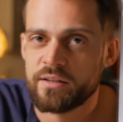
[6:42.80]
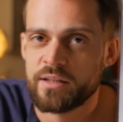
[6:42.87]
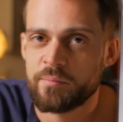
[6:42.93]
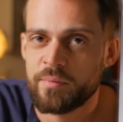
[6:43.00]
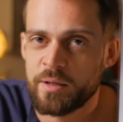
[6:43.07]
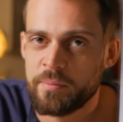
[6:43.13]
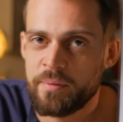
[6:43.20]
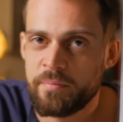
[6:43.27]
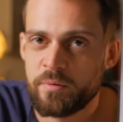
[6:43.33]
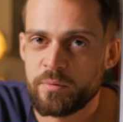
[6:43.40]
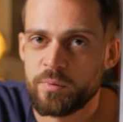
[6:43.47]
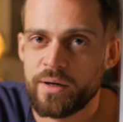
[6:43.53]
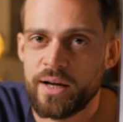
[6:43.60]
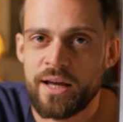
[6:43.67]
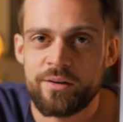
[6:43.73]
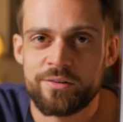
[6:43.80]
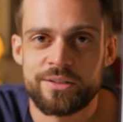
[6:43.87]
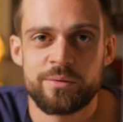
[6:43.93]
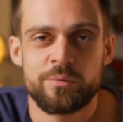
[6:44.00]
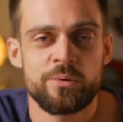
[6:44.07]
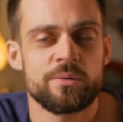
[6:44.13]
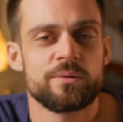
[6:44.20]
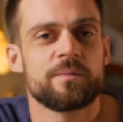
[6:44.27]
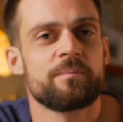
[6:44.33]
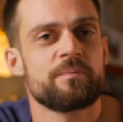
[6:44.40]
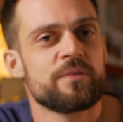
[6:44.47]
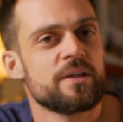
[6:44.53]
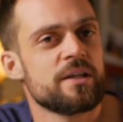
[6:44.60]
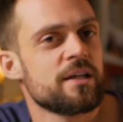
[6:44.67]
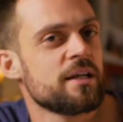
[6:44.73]
of thing many people want to hang on their wall.
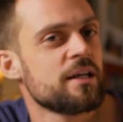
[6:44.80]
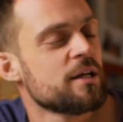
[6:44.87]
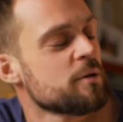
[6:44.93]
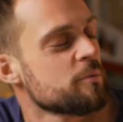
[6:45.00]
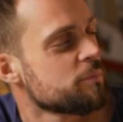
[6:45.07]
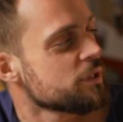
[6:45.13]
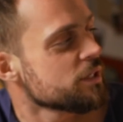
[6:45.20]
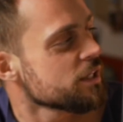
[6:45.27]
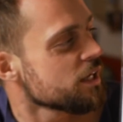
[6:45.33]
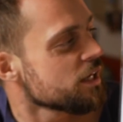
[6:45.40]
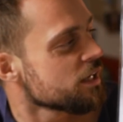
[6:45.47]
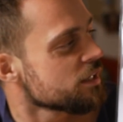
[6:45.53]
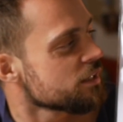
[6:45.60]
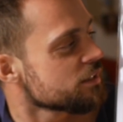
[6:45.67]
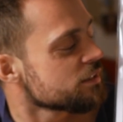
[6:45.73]
But